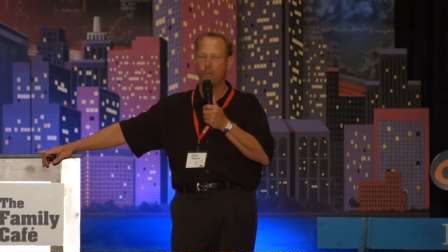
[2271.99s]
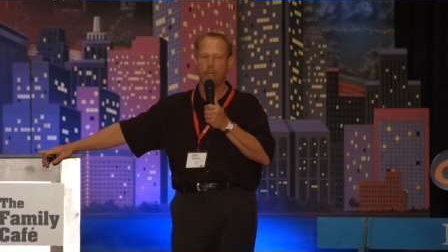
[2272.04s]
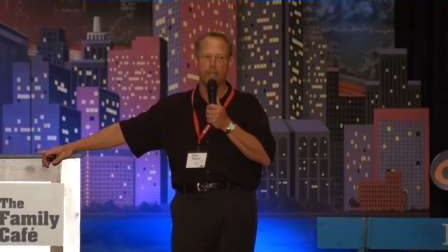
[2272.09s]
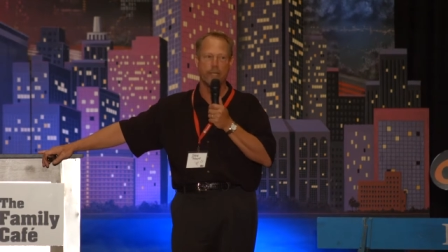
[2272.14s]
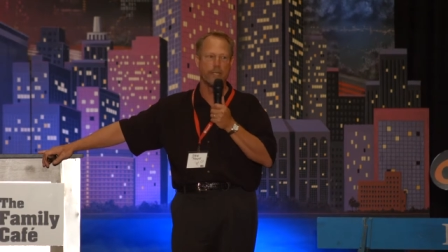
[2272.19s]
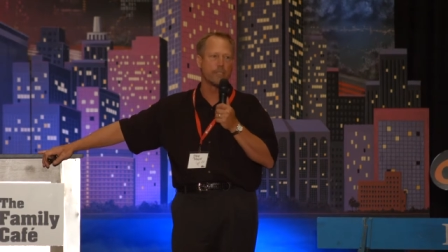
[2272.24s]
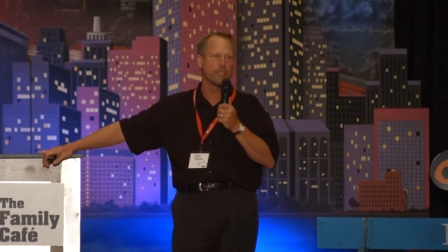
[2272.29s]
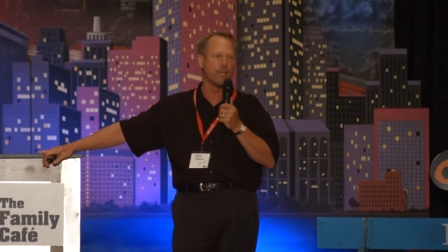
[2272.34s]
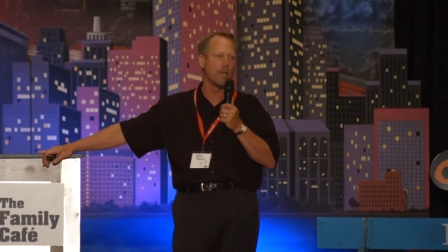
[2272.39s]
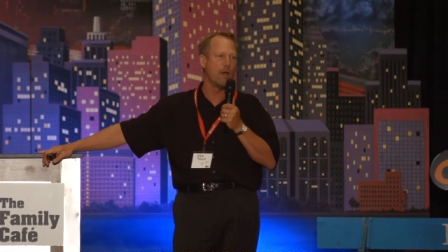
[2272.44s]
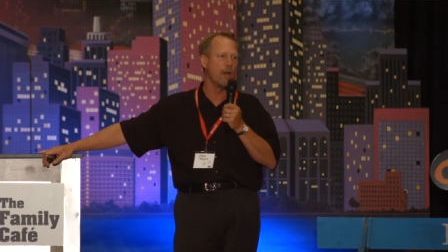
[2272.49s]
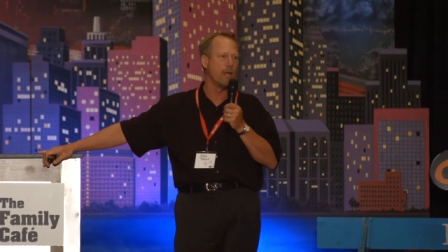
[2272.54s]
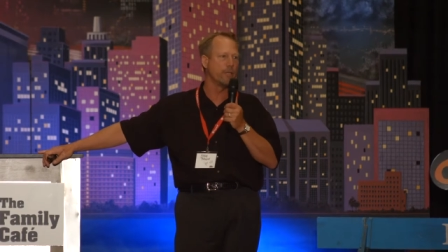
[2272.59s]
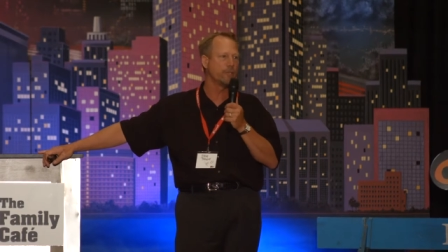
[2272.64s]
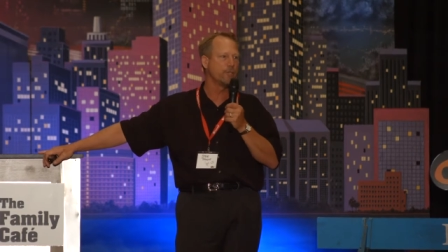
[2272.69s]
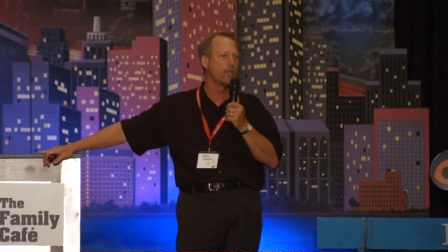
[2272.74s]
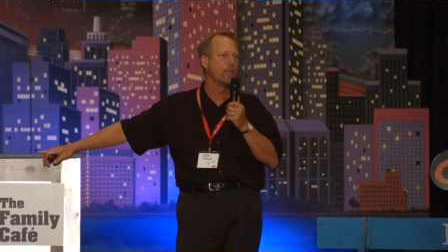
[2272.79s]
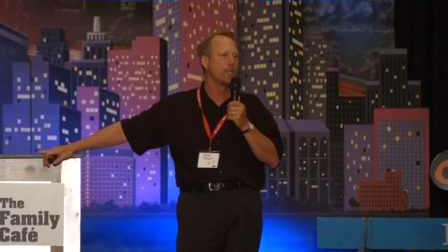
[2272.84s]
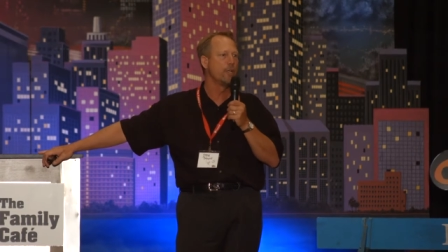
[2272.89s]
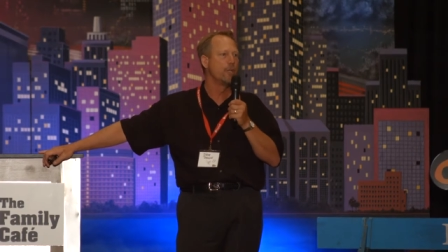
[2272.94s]
when it is
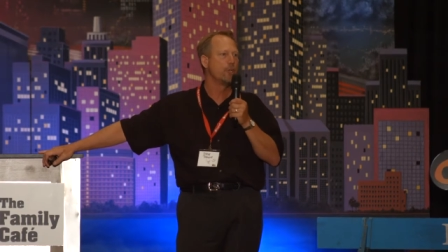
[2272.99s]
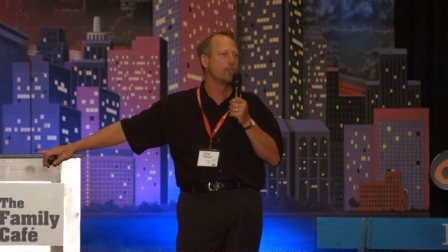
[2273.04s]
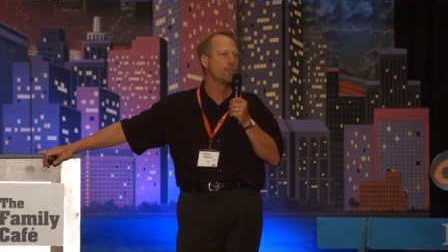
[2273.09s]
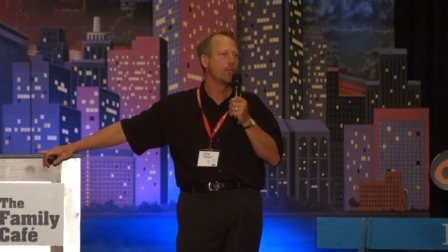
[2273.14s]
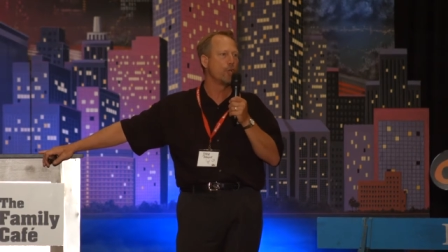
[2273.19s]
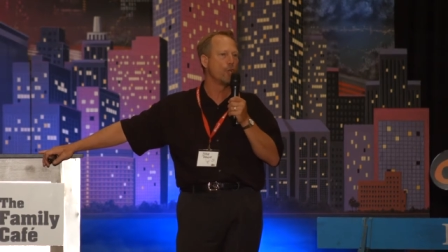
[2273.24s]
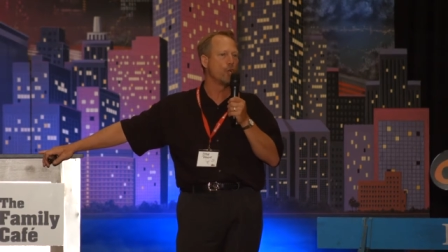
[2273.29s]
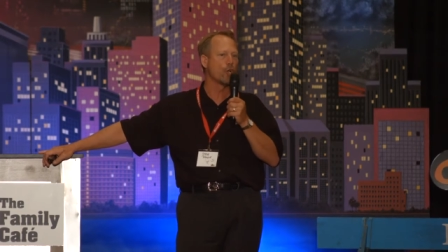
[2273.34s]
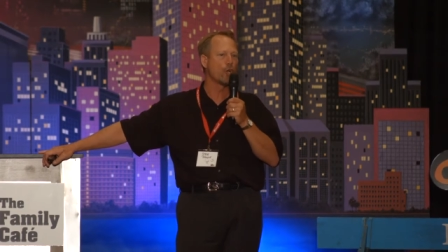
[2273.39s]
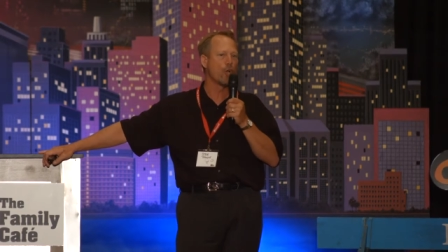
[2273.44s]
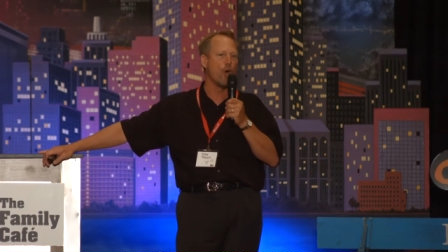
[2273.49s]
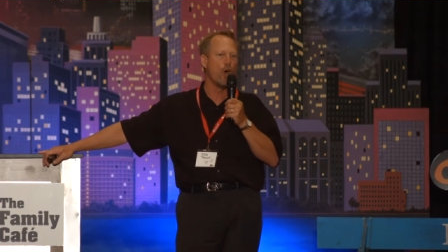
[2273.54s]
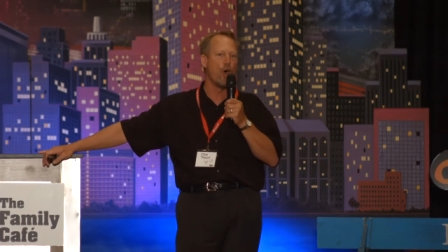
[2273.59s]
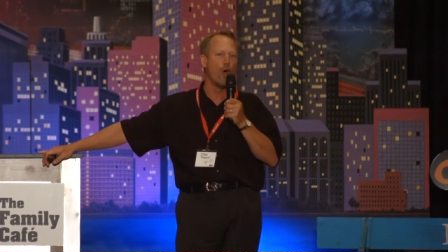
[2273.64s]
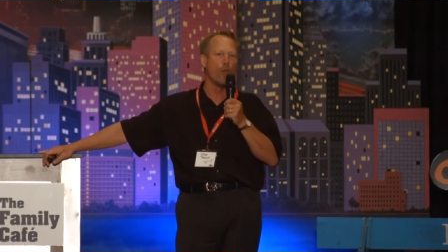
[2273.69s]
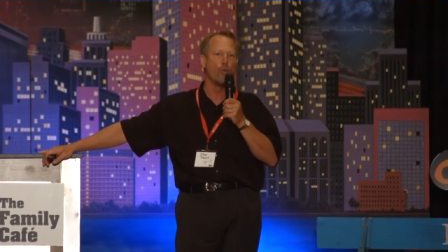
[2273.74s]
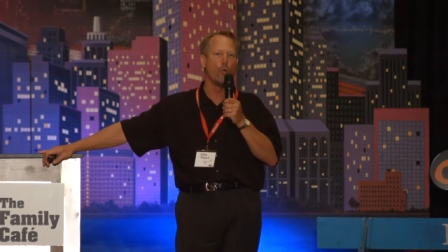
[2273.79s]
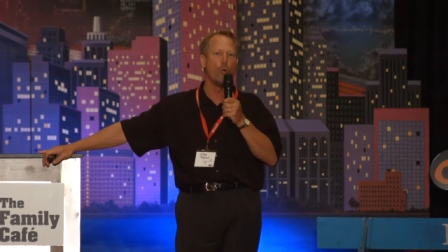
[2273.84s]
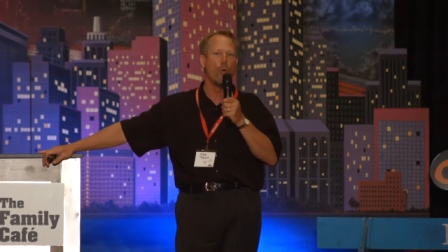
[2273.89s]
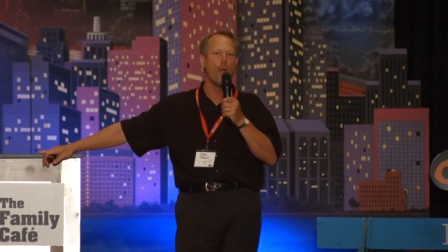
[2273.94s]
launched to look
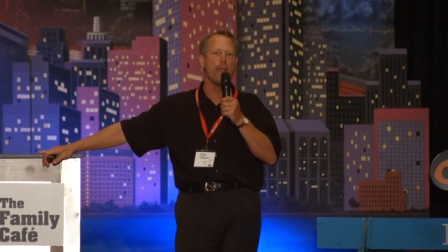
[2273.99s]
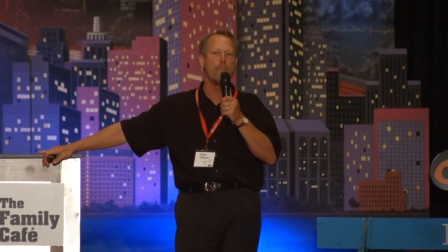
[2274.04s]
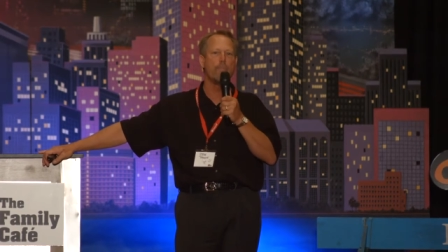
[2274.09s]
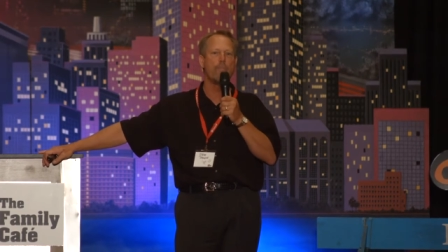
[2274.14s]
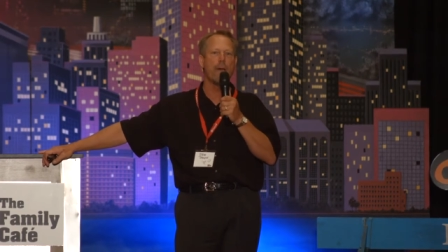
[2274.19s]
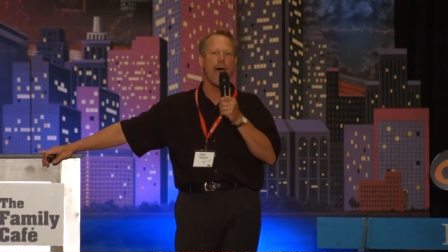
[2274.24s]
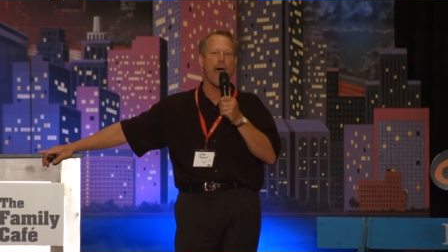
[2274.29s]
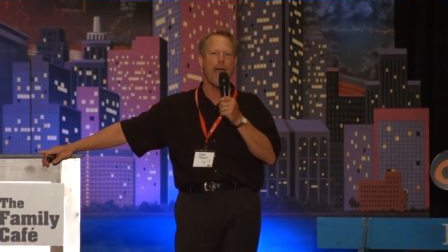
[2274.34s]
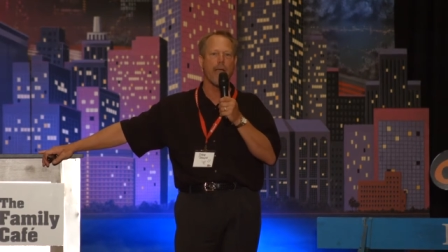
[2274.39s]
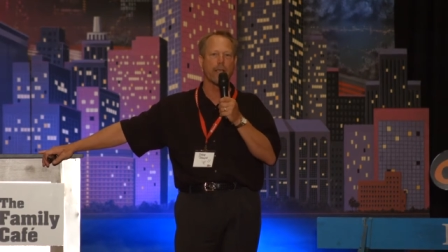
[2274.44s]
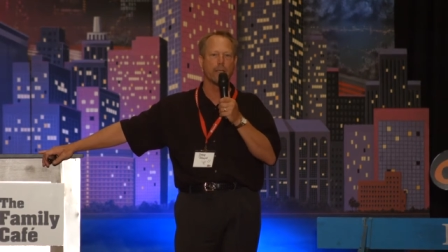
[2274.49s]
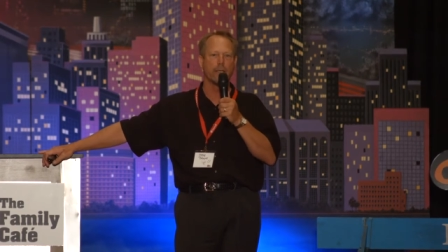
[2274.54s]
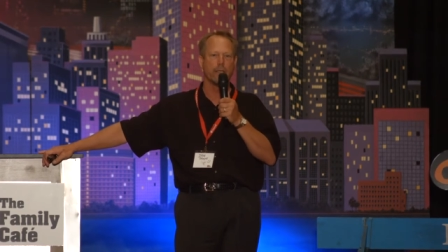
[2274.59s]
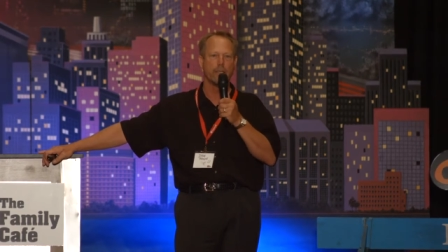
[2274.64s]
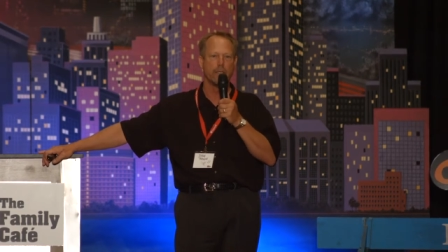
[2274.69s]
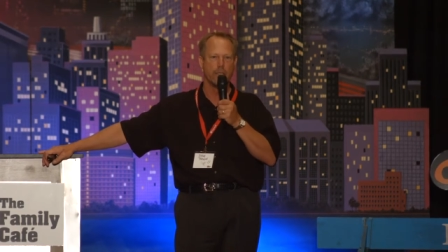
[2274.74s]
all the way back